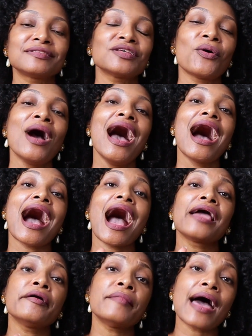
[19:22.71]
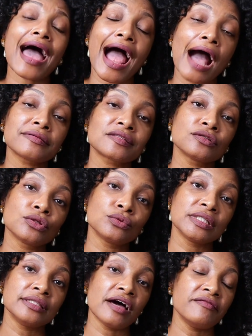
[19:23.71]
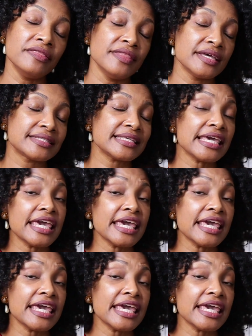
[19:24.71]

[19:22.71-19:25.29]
So I am absolutely loving this.